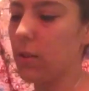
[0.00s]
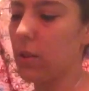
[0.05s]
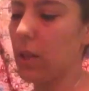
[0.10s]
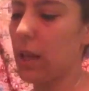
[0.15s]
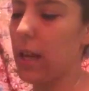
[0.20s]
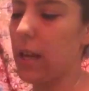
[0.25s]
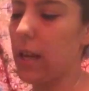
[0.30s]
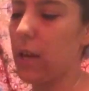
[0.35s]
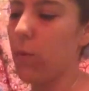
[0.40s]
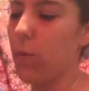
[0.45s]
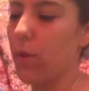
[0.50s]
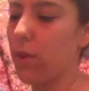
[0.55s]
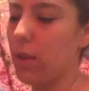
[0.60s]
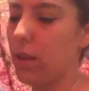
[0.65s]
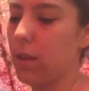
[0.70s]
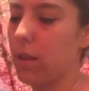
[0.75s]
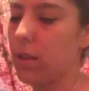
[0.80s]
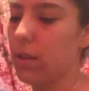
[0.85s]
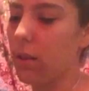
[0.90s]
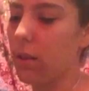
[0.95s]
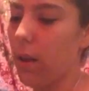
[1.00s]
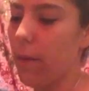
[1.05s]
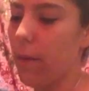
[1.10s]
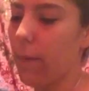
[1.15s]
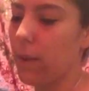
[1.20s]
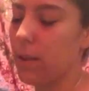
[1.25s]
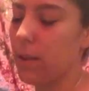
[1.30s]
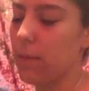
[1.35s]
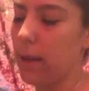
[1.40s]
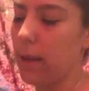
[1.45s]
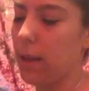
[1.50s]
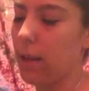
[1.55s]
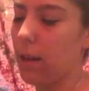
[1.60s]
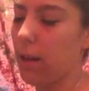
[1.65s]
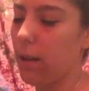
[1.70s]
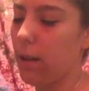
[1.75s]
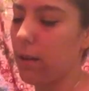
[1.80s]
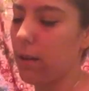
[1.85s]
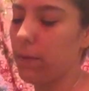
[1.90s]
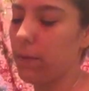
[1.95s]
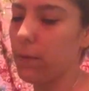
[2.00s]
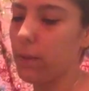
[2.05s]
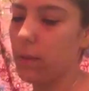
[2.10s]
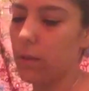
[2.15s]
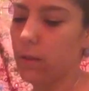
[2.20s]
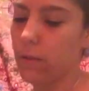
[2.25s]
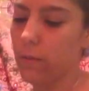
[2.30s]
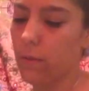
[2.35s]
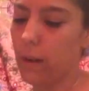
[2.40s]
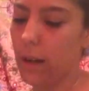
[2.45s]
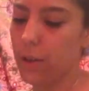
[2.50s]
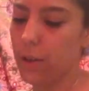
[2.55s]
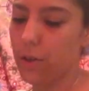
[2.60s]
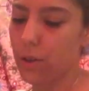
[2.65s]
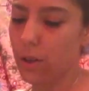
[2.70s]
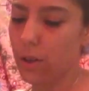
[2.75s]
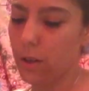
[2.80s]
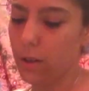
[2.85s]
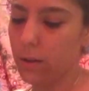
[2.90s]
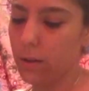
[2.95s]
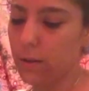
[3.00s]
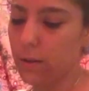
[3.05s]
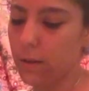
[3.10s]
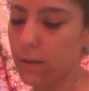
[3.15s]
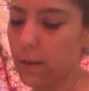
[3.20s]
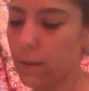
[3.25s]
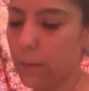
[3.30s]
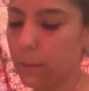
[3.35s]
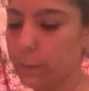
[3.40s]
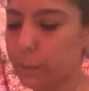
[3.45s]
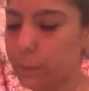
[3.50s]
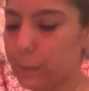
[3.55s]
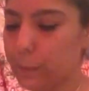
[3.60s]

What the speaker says: say what this stuff is made out of, the directions.